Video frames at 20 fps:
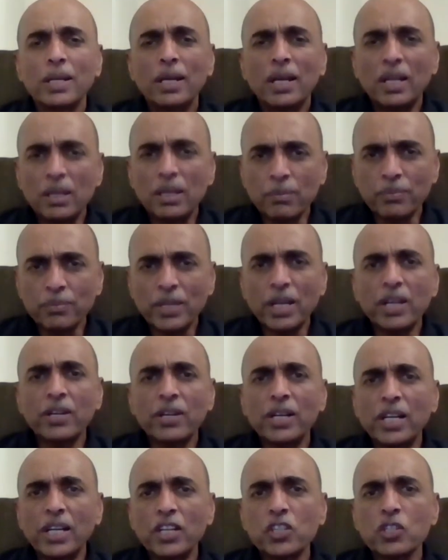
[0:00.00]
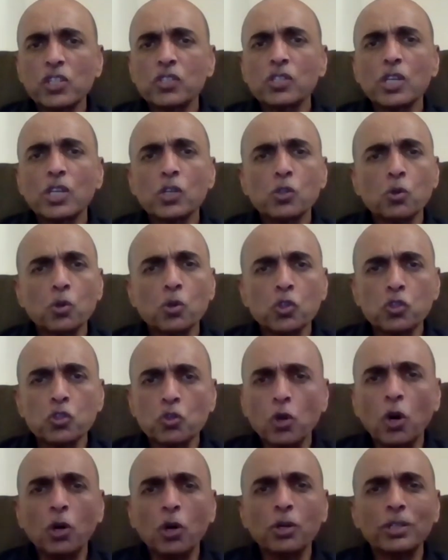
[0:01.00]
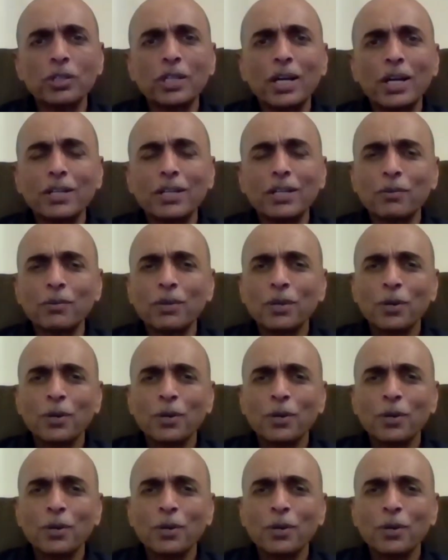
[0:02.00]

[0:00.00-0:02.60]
alumni relations are so strong that